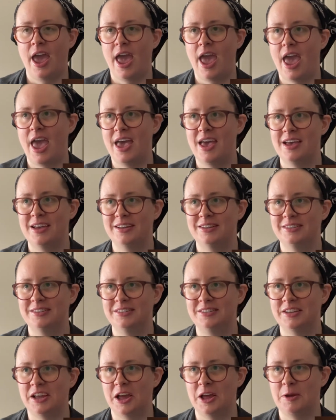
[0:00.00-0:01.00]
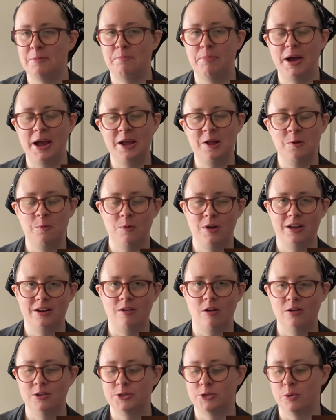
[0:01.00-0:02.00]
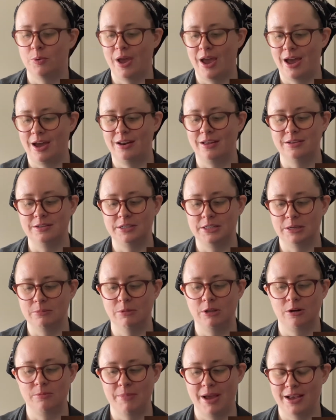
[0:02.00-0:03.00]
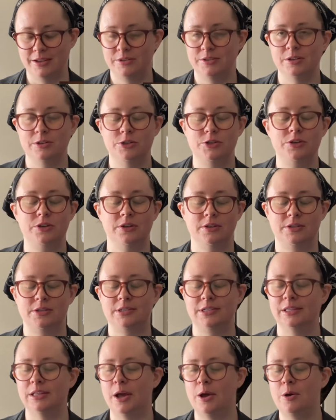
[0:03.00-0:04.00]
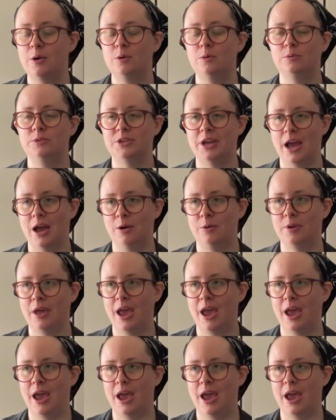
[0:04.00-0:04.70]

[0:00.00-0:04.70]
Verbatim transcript: And um, Pile 1 also had a similar message to slow down